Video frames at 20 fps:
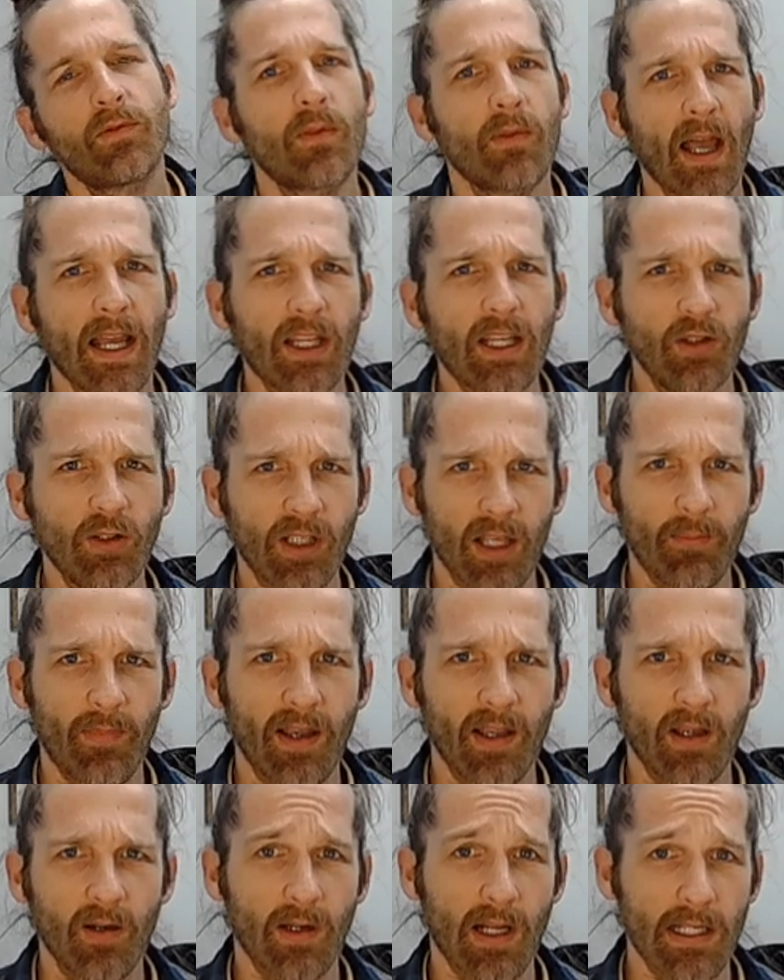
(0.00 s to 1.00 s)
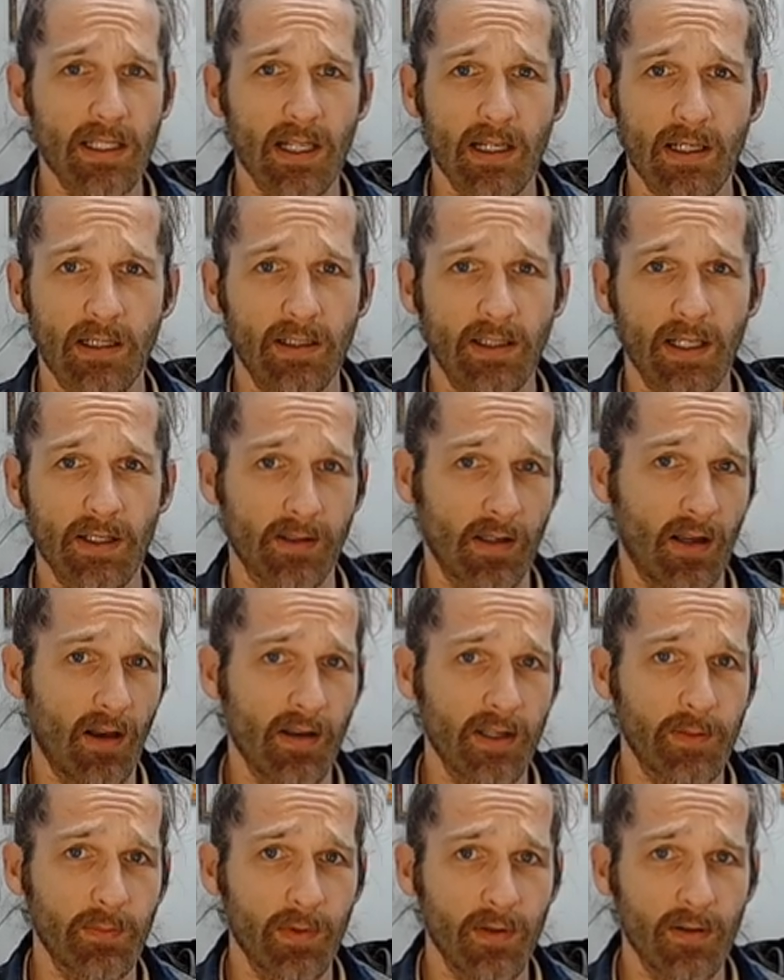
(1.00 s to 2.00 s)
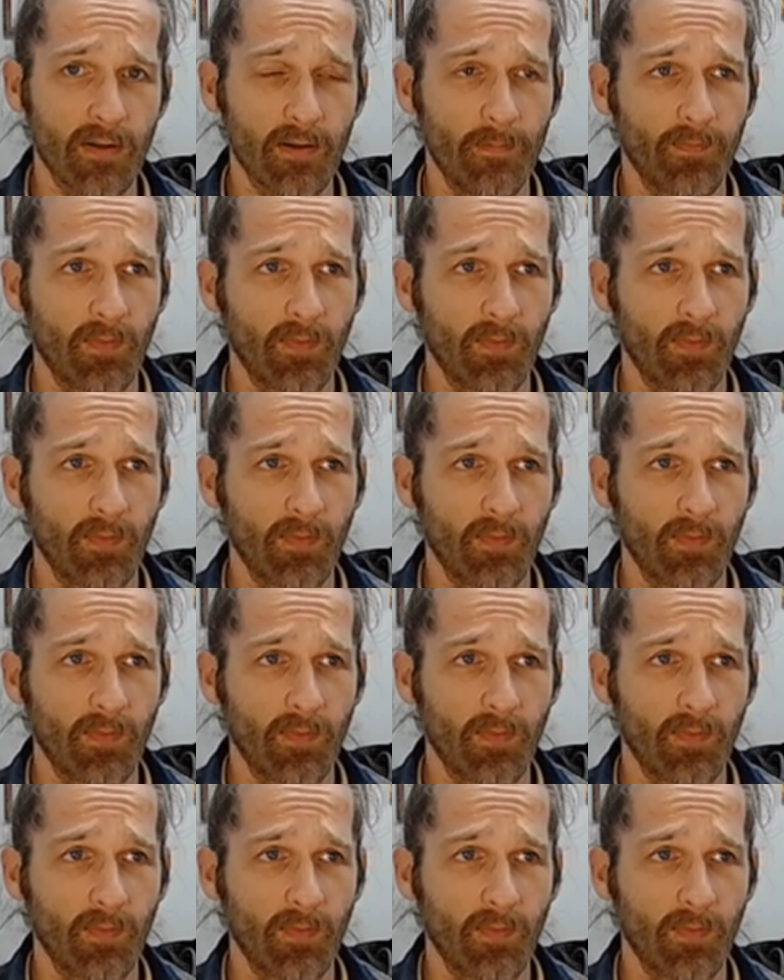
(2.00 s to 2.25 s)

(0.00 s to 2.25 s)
I can look at my own identity as a husband.